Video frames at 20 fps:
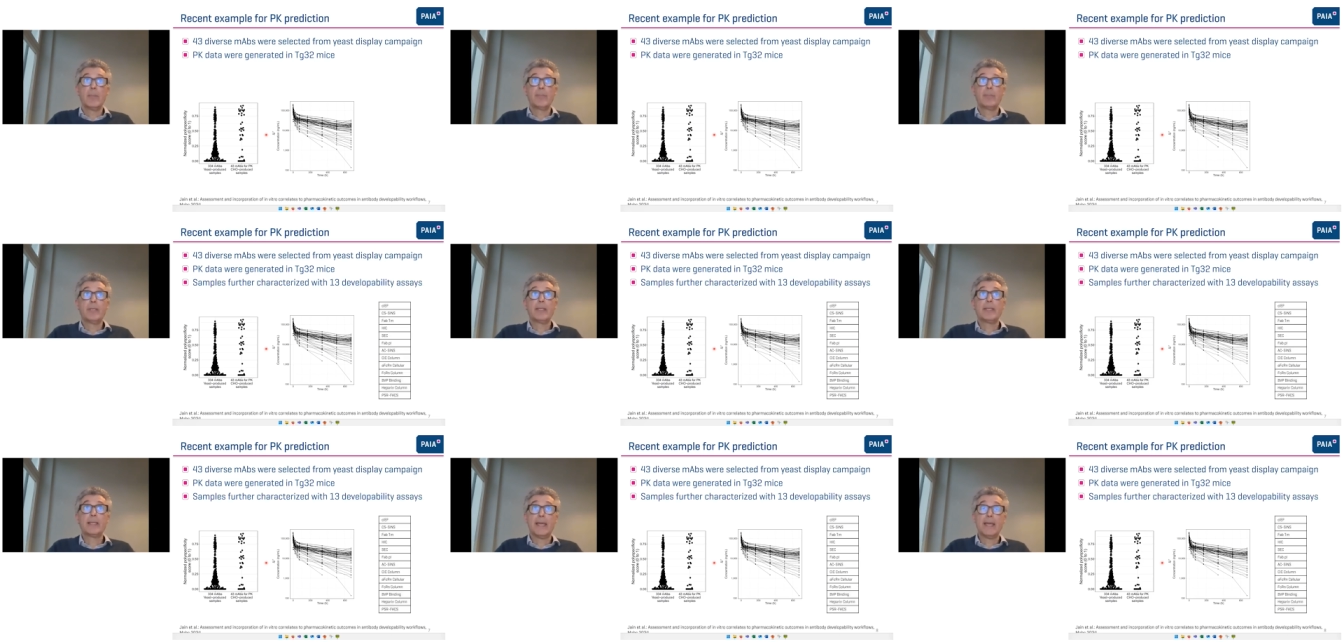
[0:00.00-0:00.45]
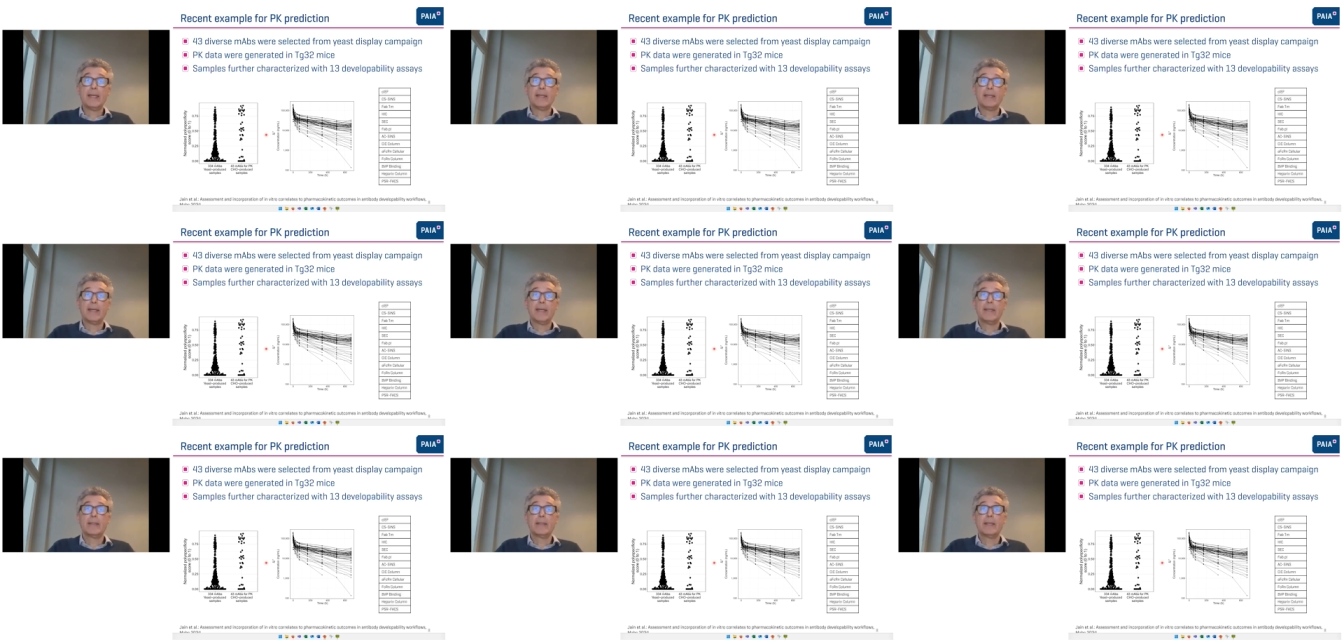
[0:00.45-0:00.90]
PK
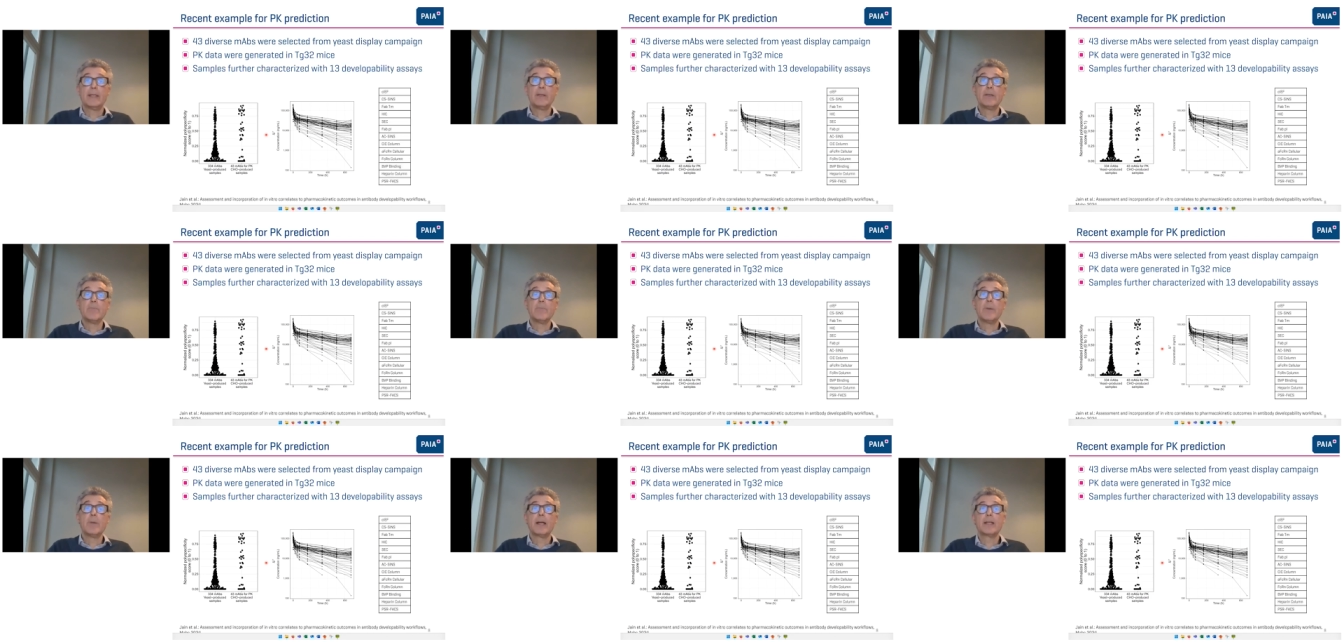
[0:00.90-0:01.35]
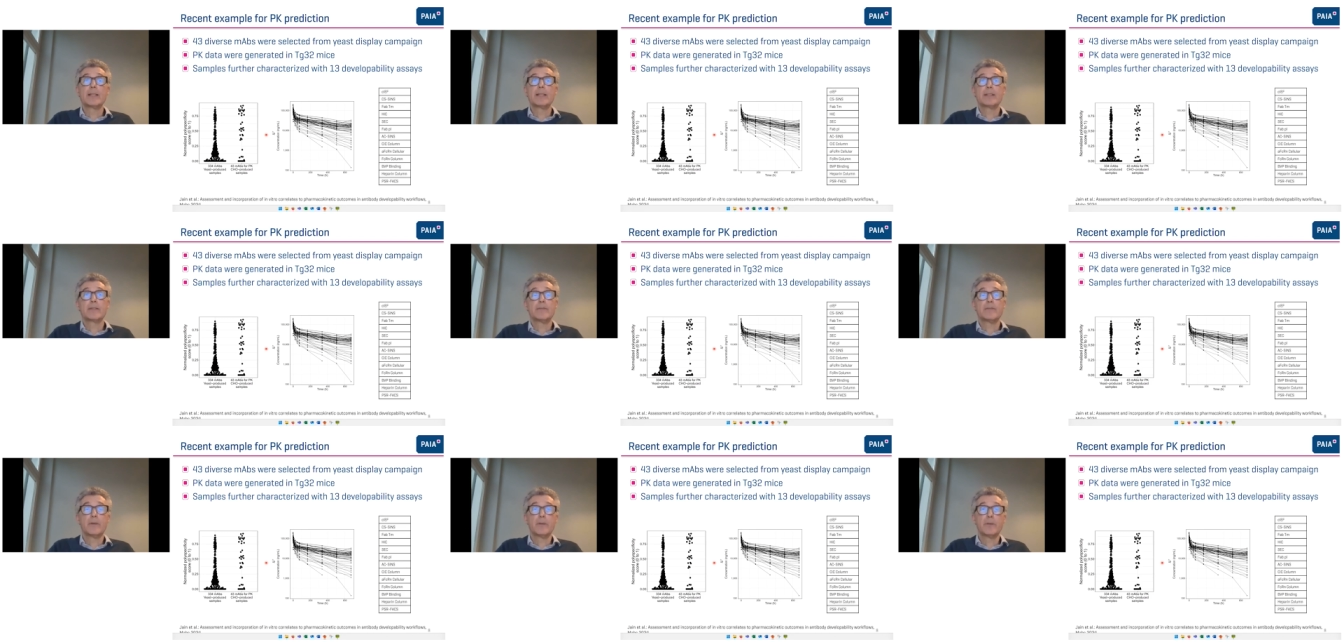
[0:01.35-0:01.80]
data in
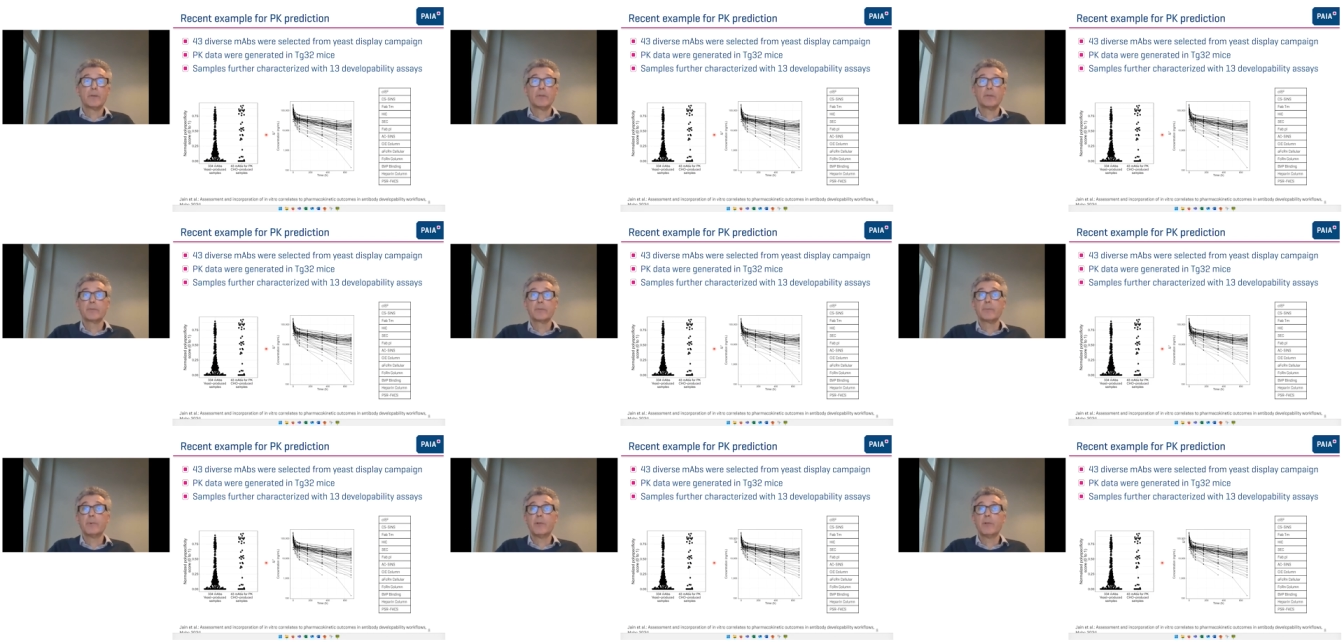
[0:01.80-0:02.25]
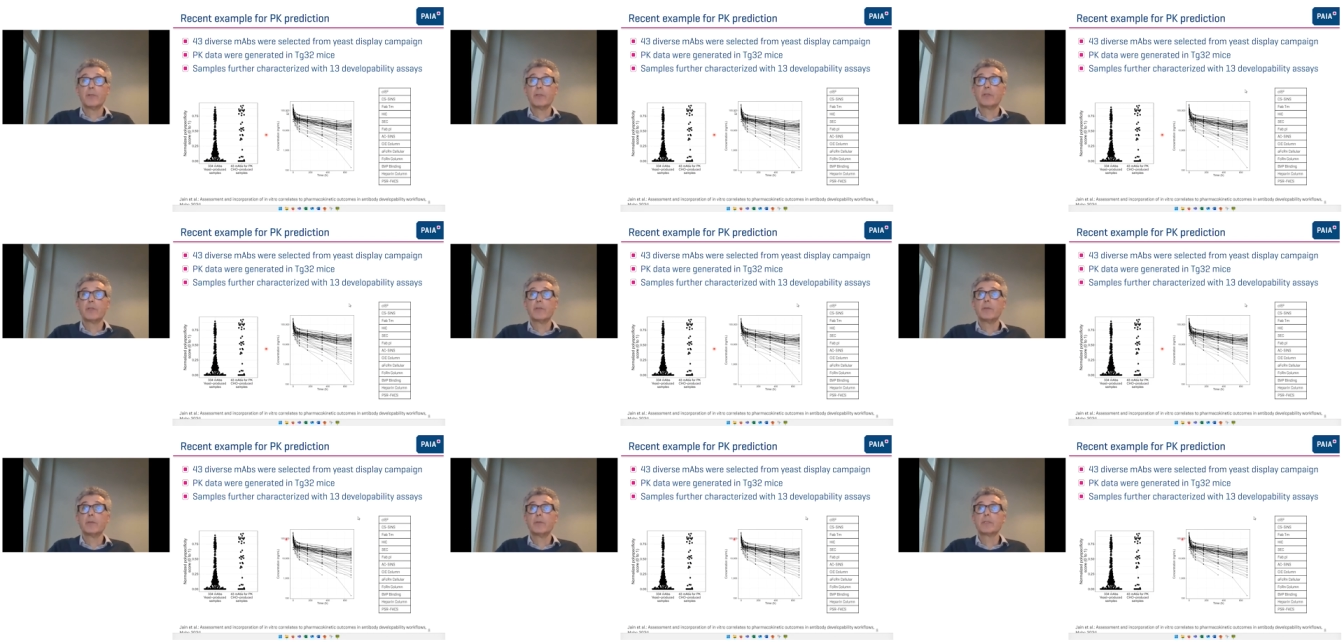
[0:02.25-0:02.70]
mice for these
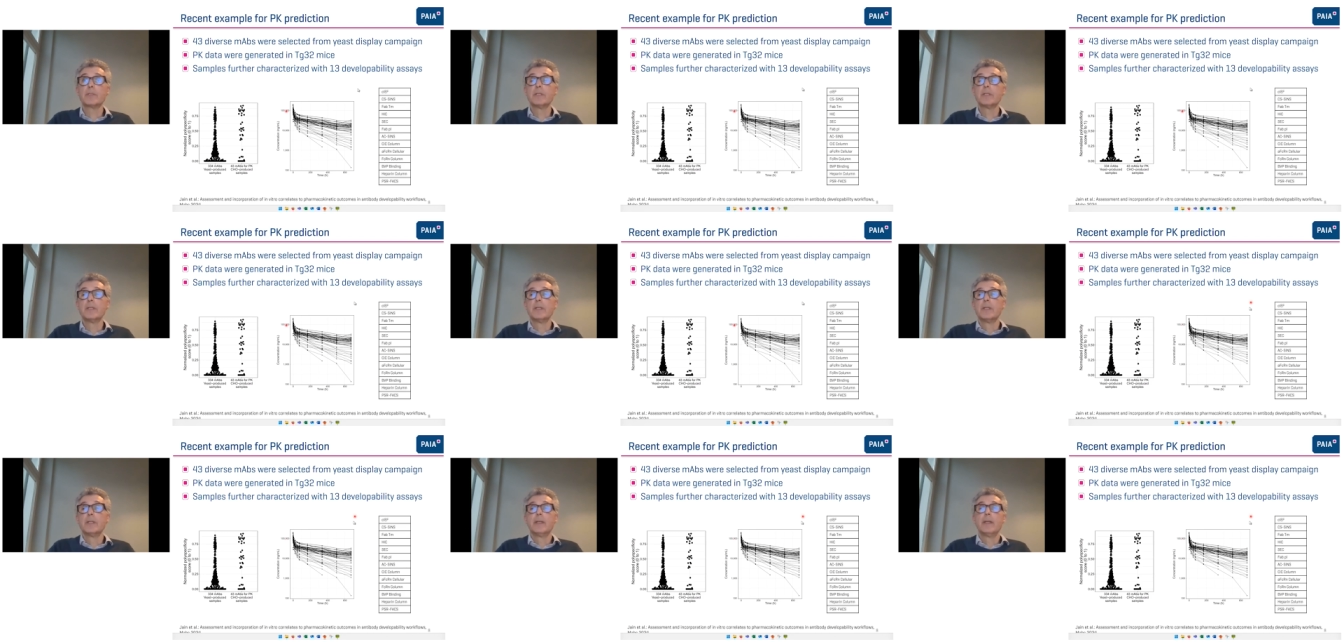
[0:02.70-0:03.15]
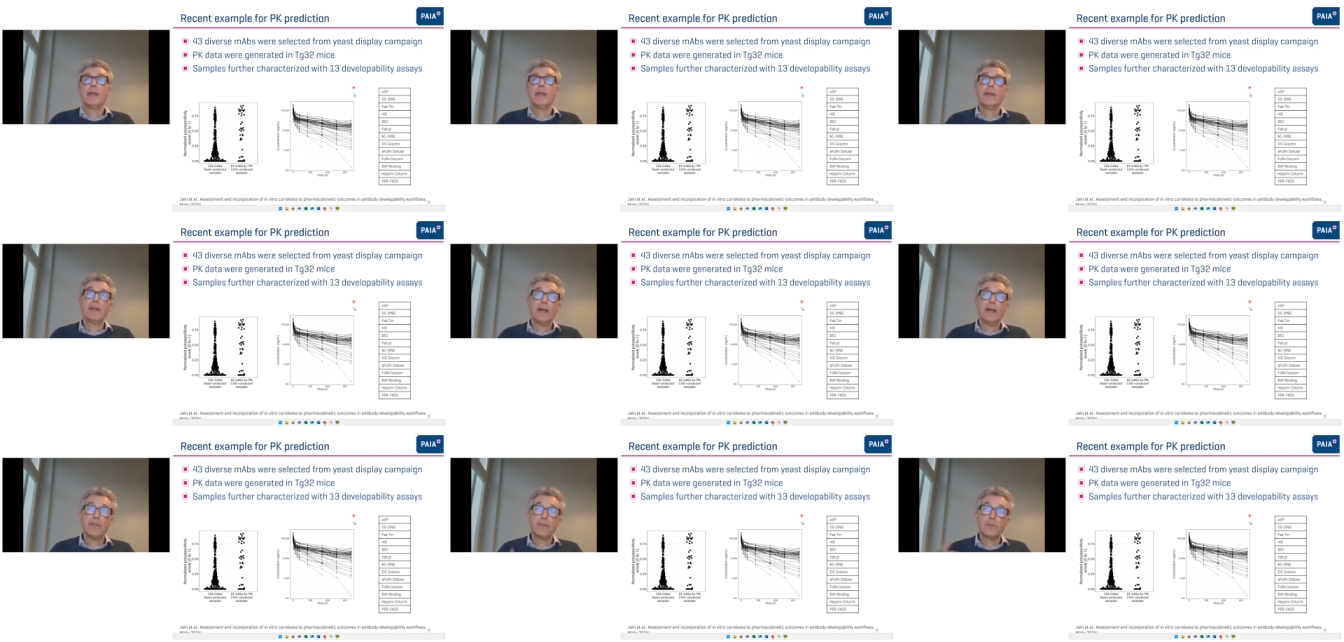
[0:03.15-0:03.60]
molecules,
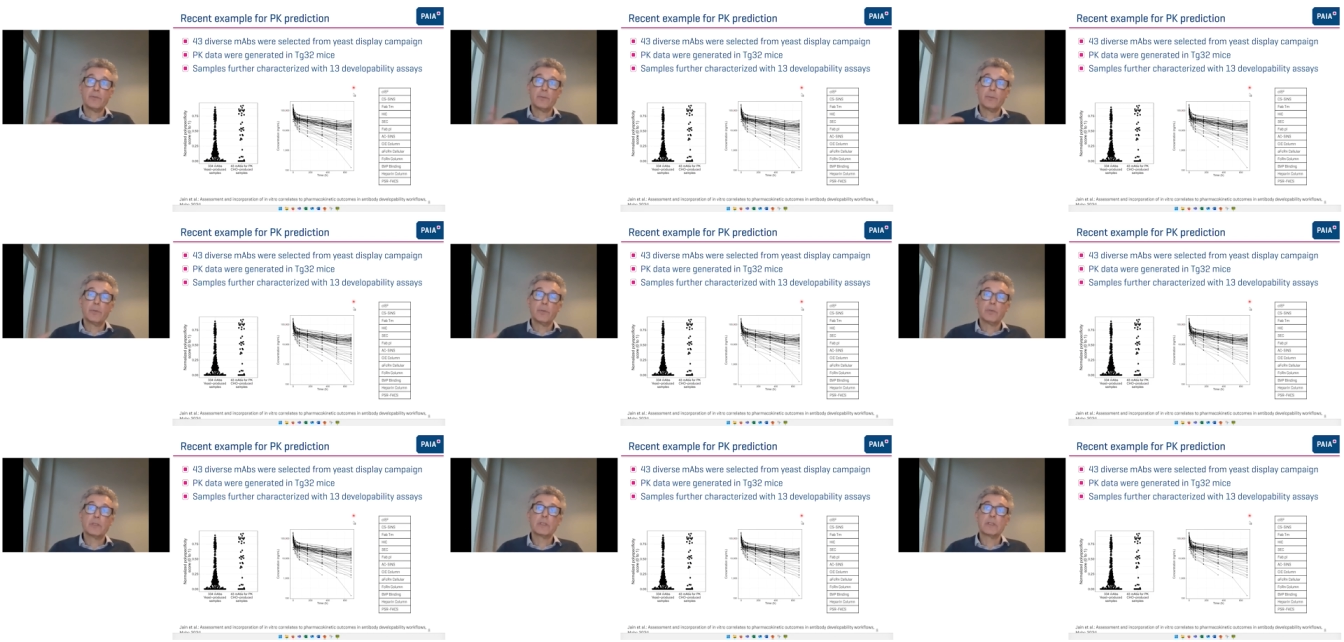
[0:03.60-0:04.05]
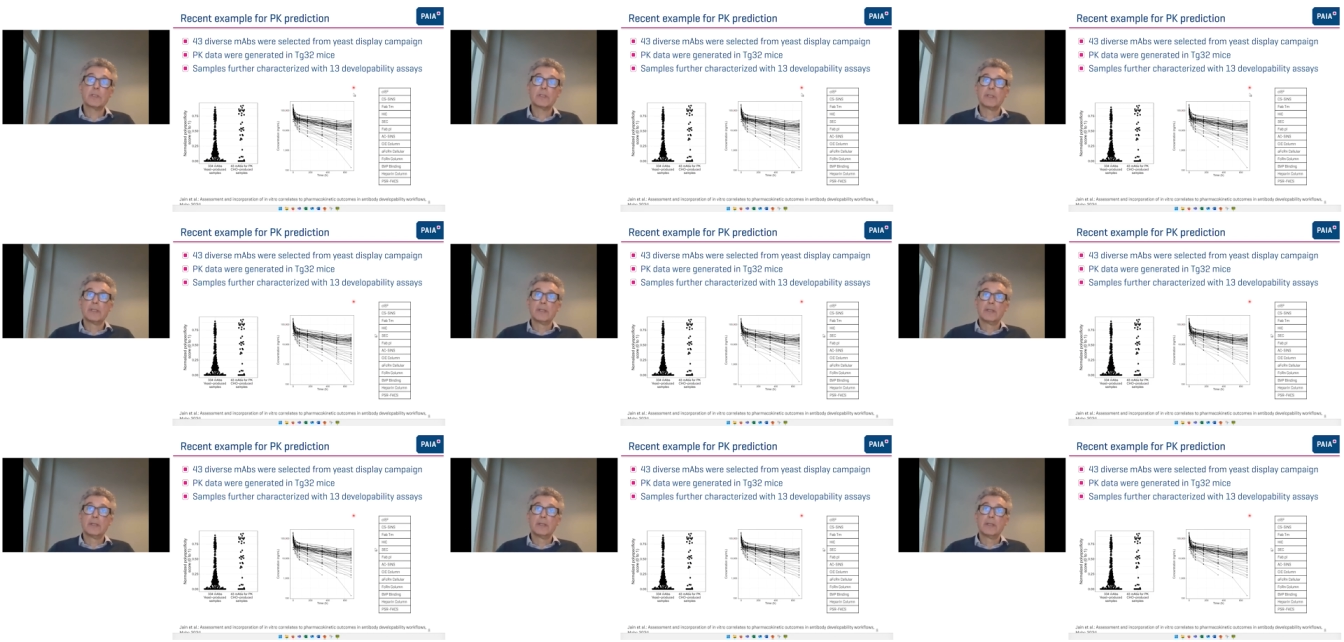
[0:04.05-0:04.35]
and afterwards